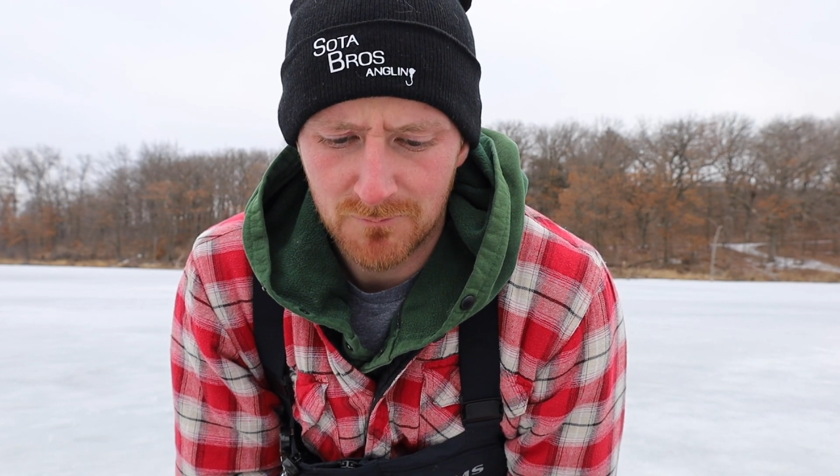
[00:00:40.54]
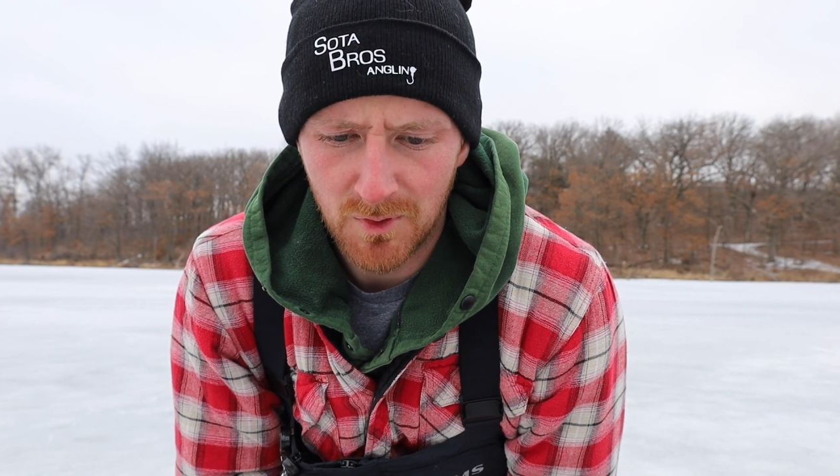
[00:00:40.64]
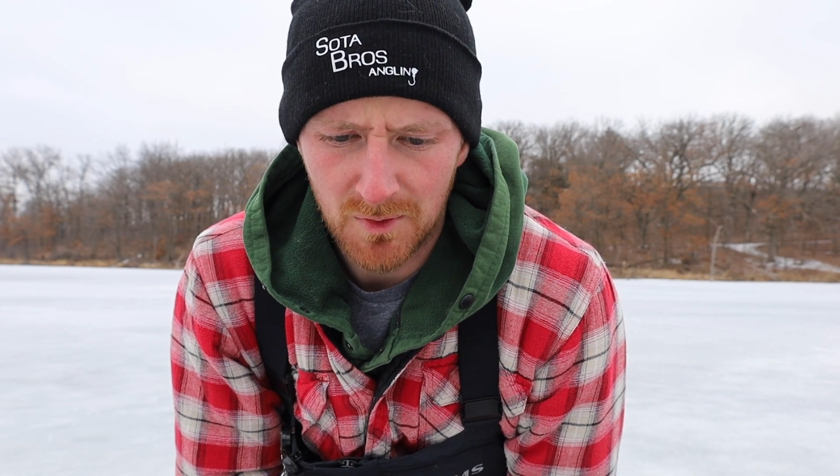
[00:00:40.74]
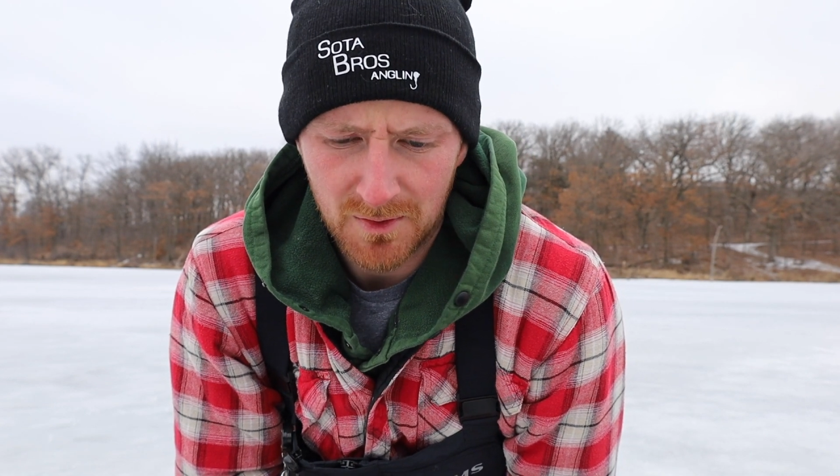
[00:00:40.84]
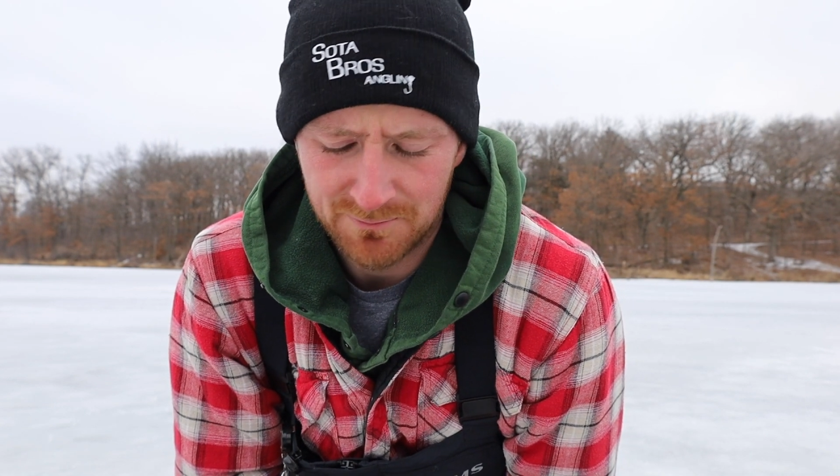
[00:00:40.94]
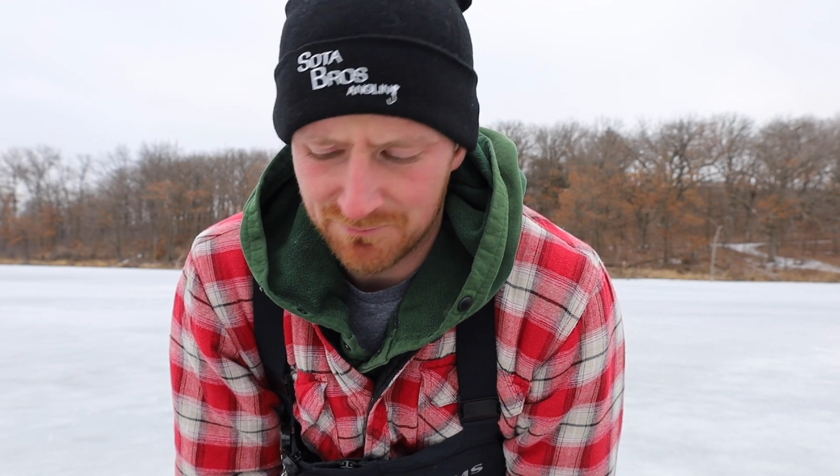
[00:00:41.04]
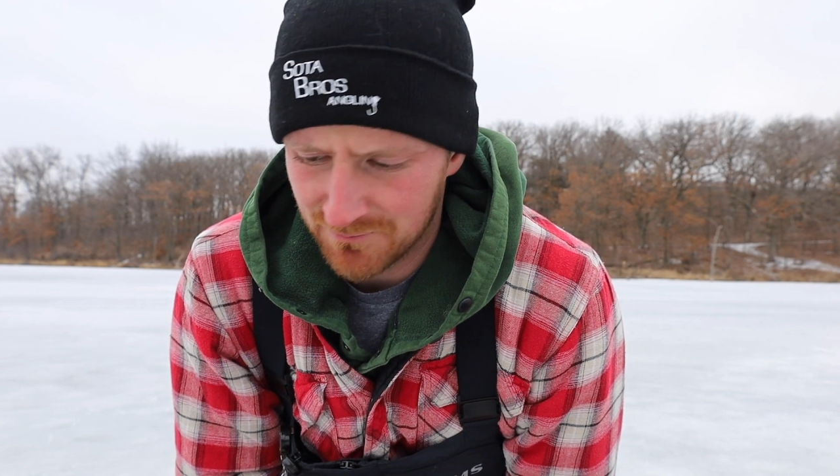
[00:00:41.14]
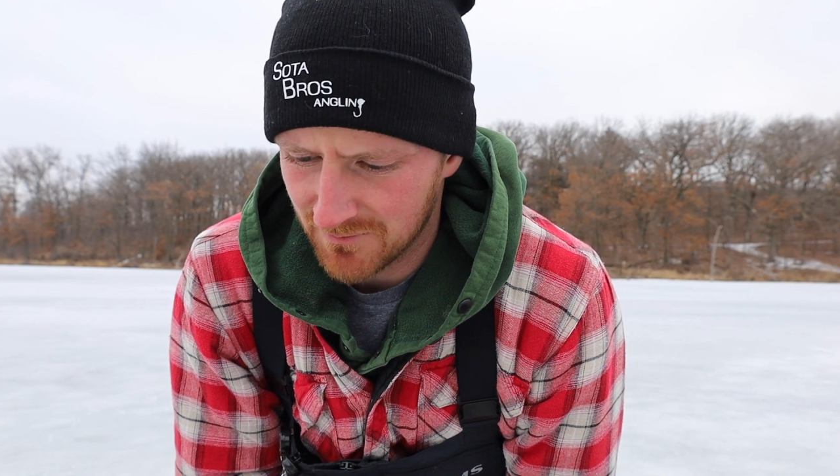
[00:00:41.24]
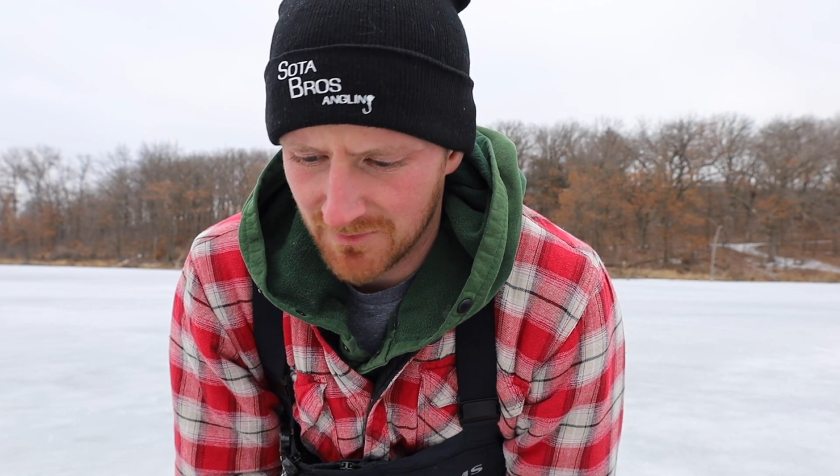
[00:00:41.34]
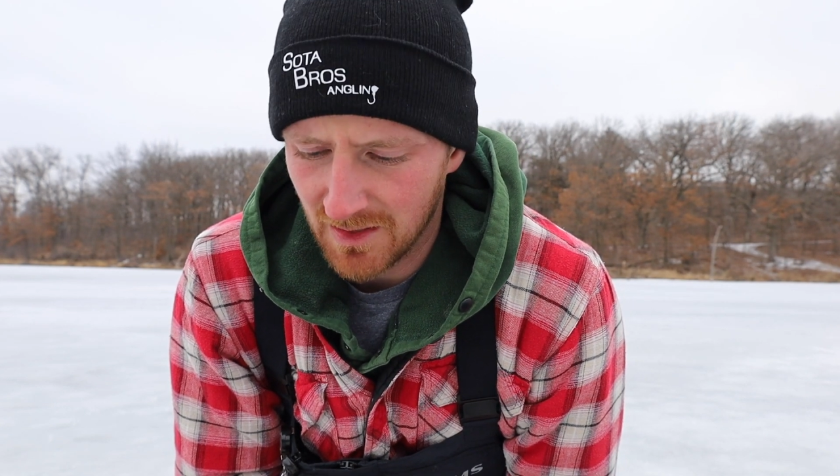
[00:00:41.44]
We were,
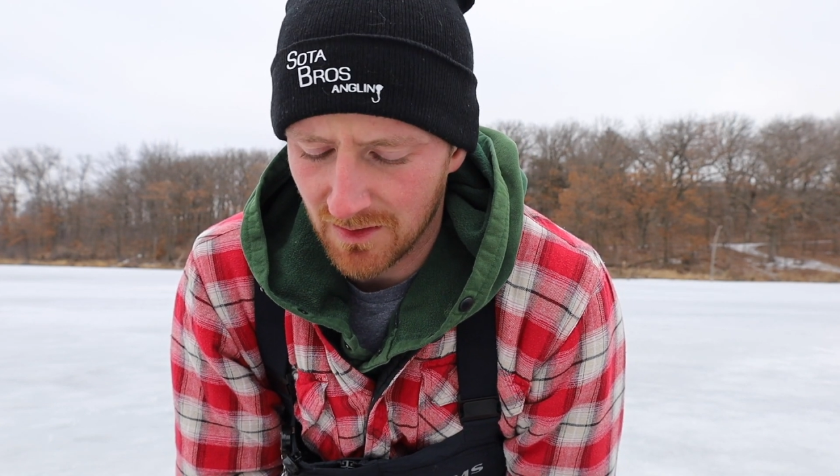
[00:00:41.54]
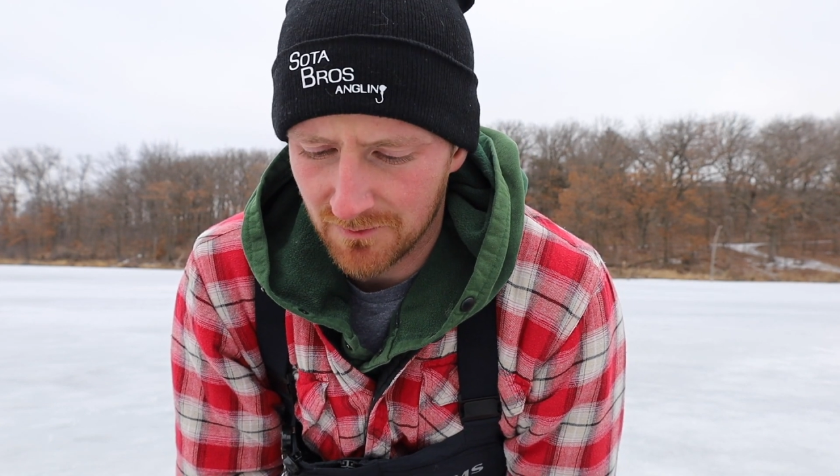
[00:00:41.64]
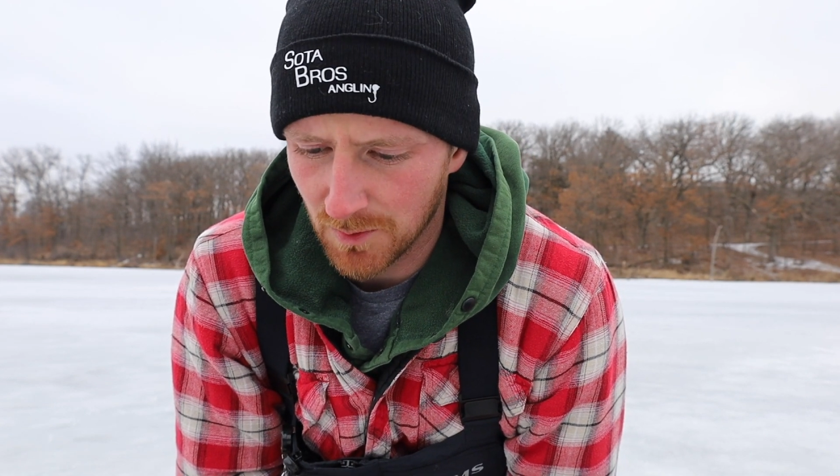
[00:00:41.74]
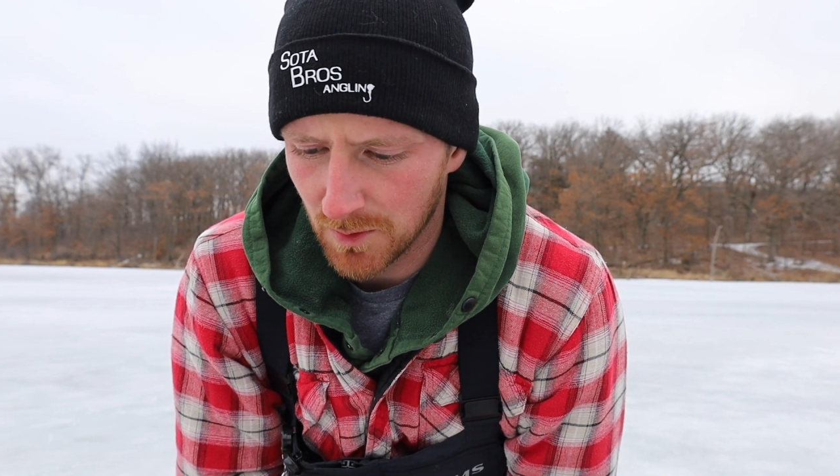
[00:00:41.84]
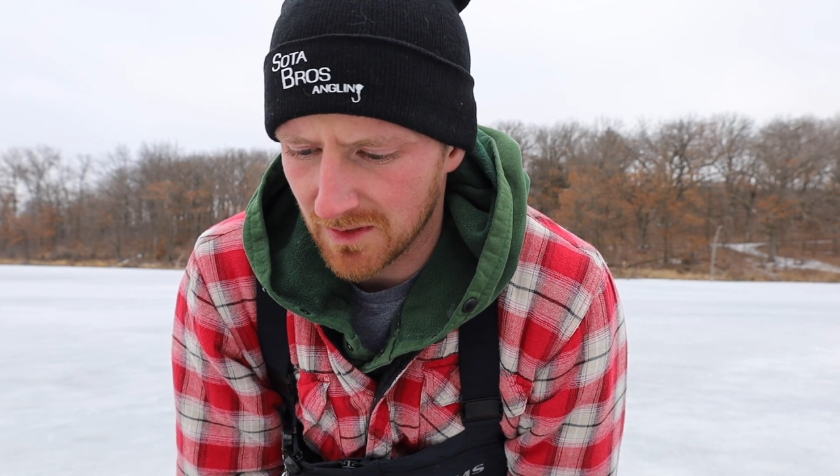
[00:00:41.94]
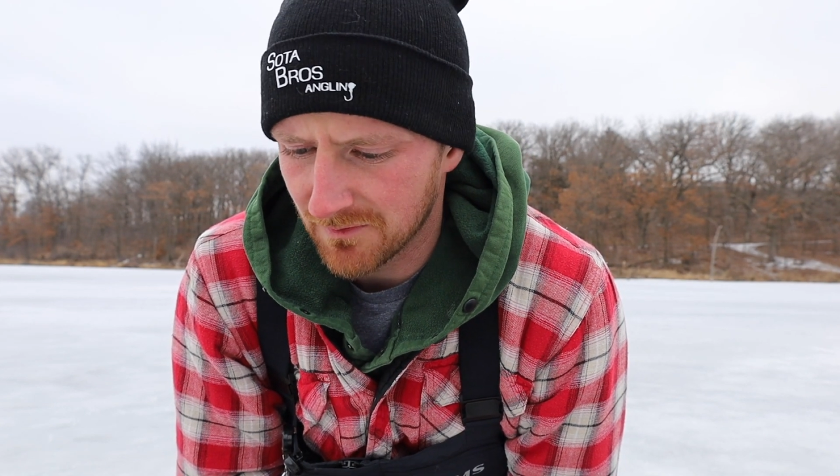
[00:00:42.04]
40,